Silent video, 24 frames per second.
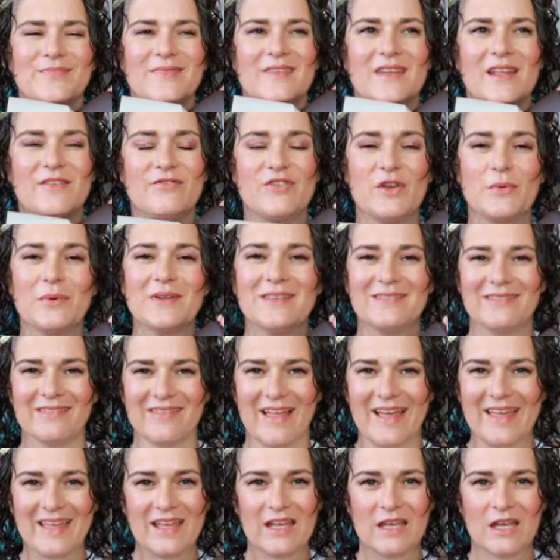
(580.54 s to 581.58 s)
If you would
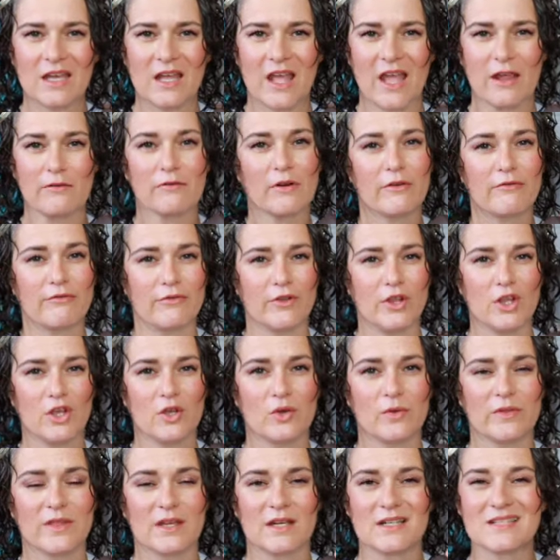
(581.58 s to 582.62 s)
like a
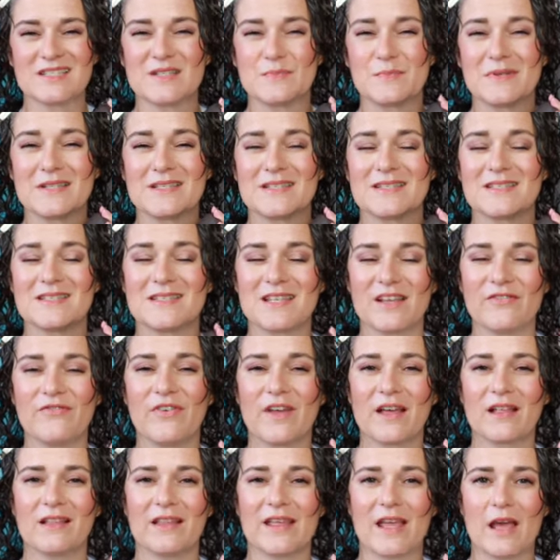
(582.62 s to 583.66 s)
review that is
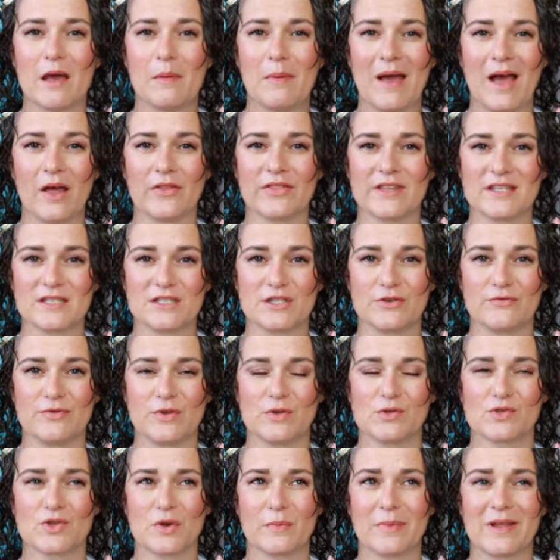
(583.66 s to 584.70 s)
specifically about this
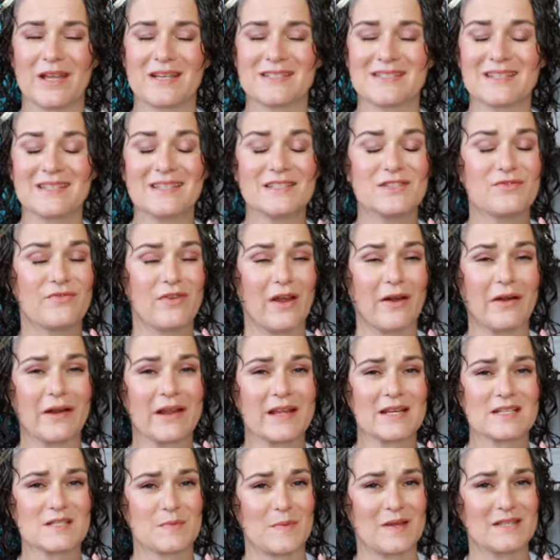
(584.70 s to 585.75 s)
diffuser, because it is
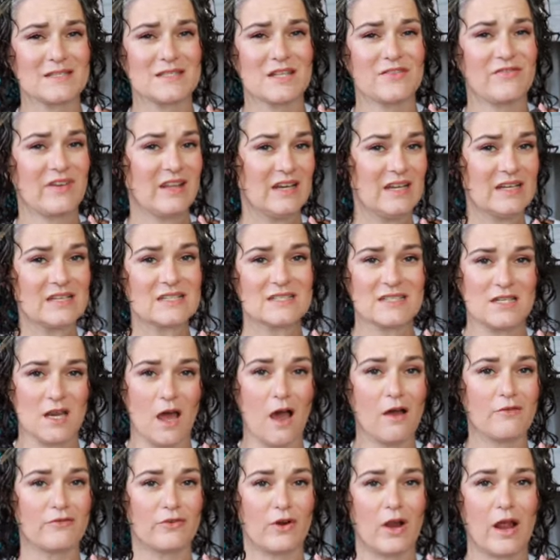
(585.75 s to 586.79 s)
very expensive and it is
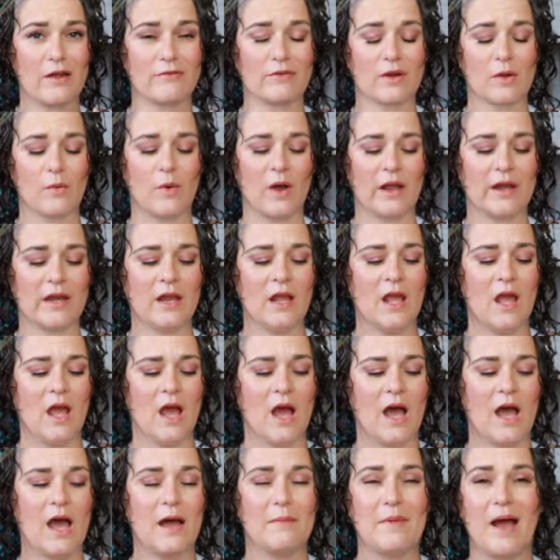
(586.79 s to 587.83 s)
not for everyone,
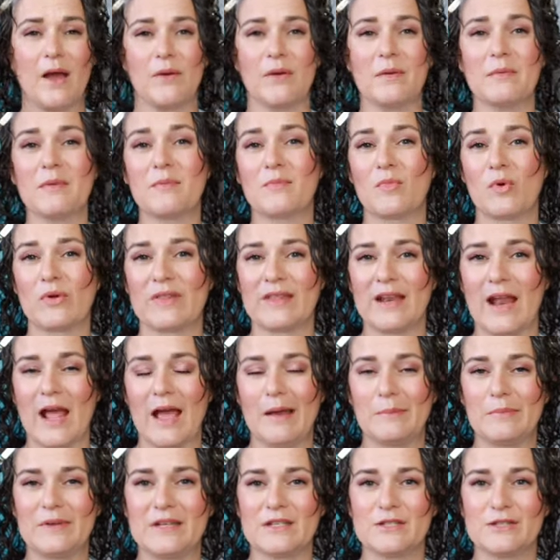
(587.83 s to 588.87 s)
I would be more than
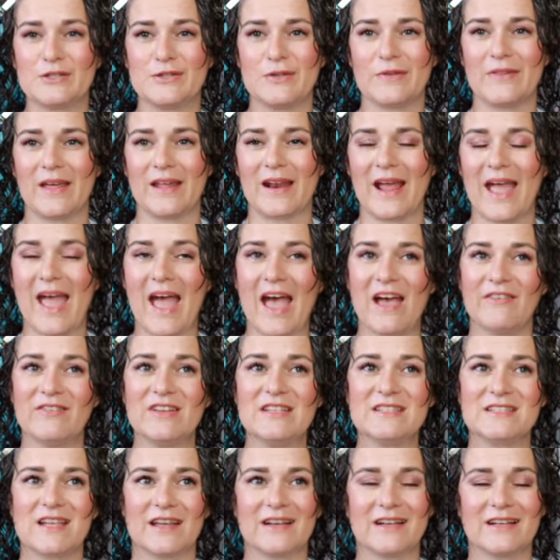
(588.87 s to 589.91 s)
happy to do that. I
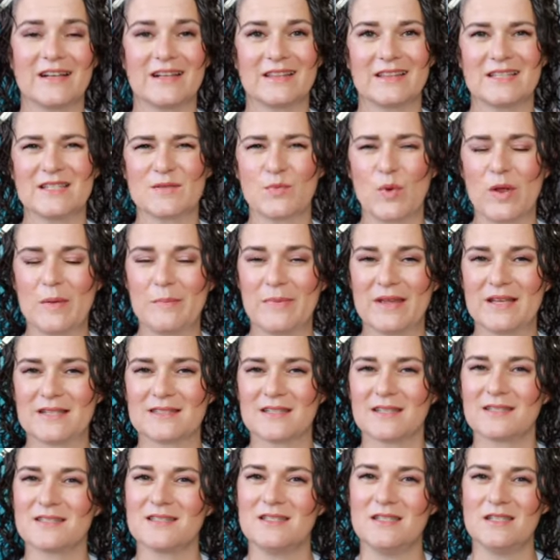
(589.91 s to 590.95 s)
haven't done it at this point
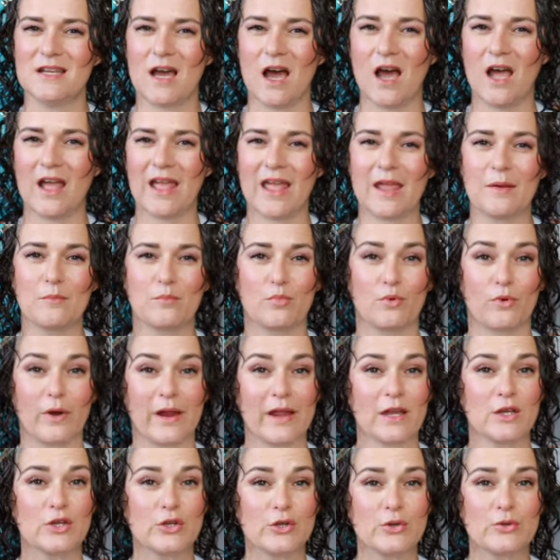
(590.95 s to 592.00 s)
because it's not a
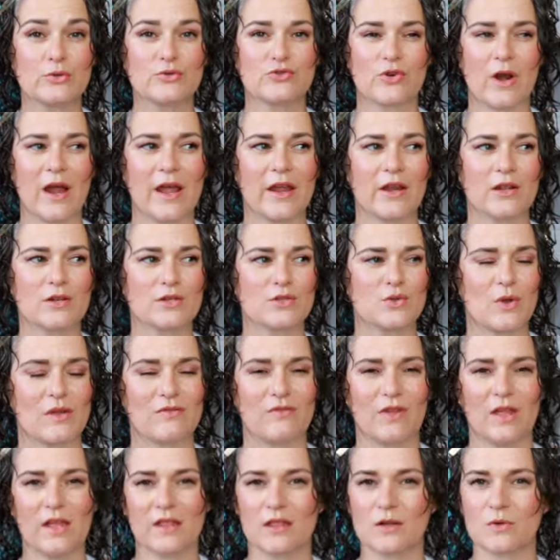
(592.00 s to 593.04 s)
brand new dryer, so I
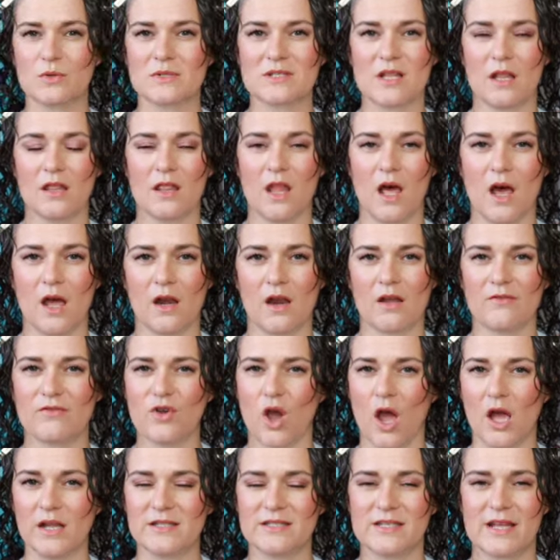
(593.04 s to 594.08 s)
feel like there was a lot of
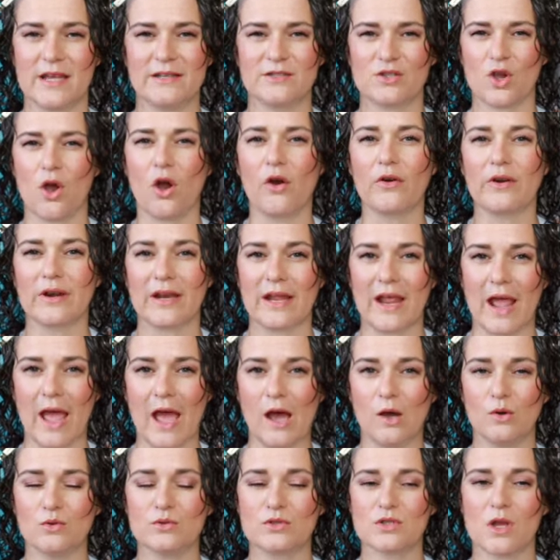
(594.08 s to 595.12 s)
content already
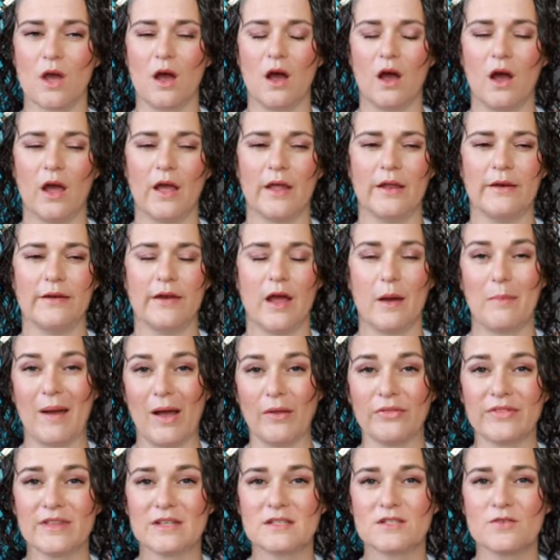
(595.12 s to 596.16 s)
out on
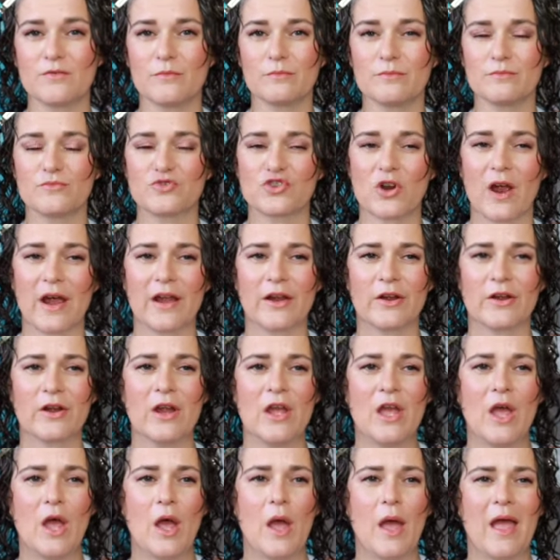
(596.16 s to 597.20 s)
about this dryer.
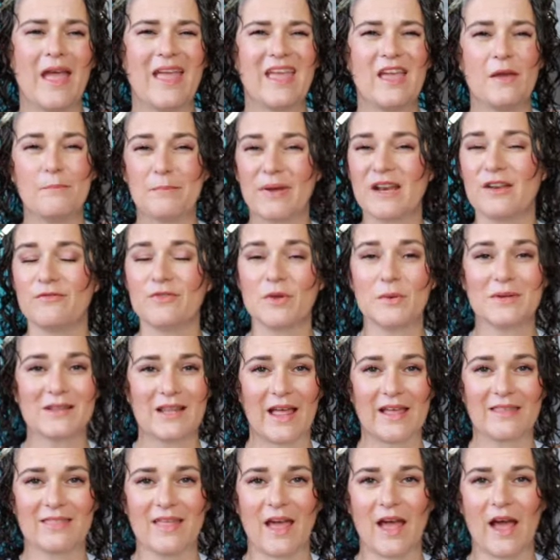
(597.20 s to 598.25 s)
But if you would
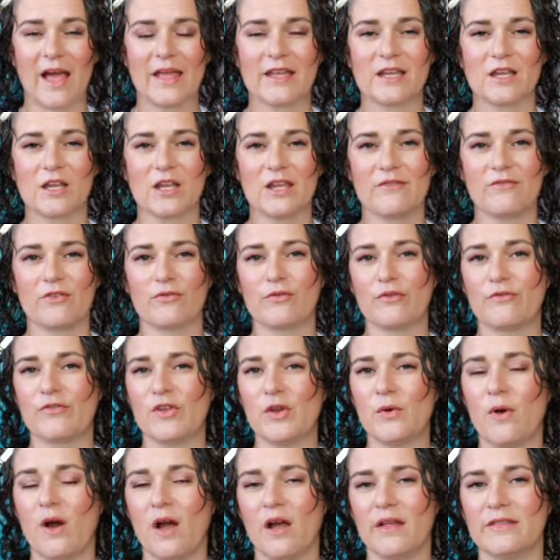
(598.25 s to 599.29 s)
like that, I could give a
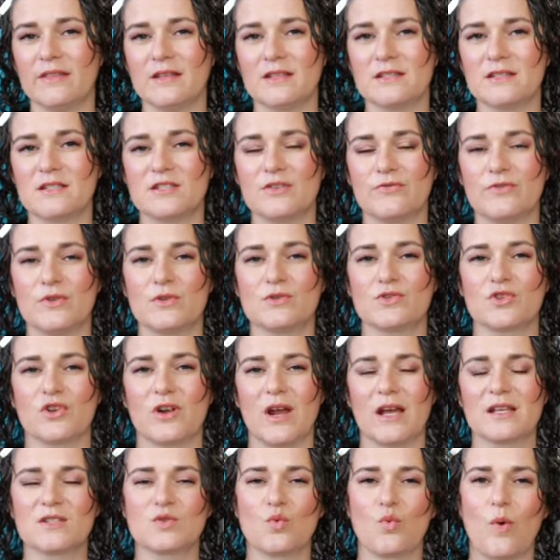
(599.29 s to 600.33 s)
review on this
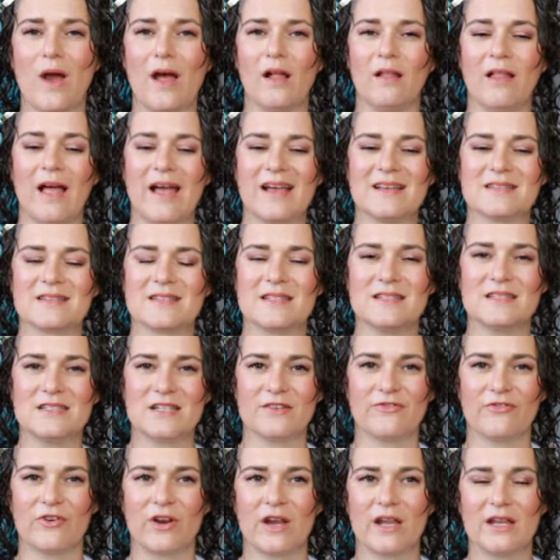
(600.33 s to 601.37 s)
diffuser as well as the
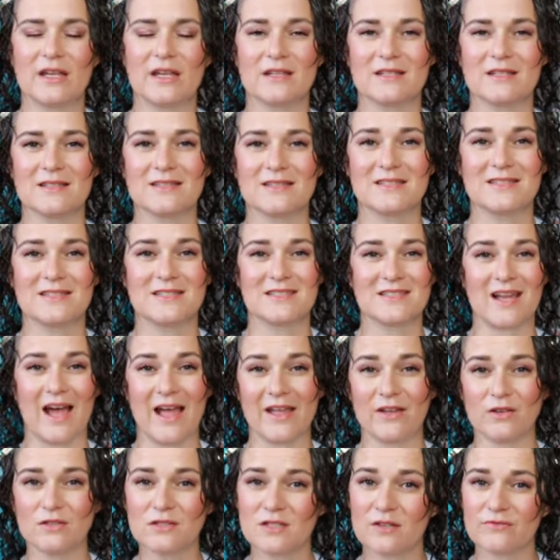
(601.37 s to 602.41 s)
different
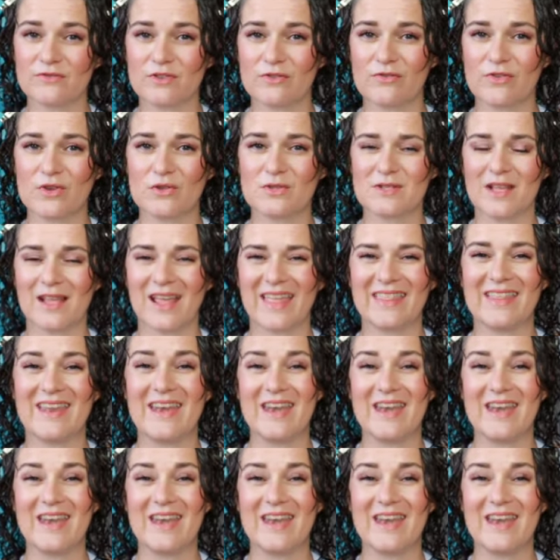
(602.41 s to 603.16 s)
styles of diffusing and the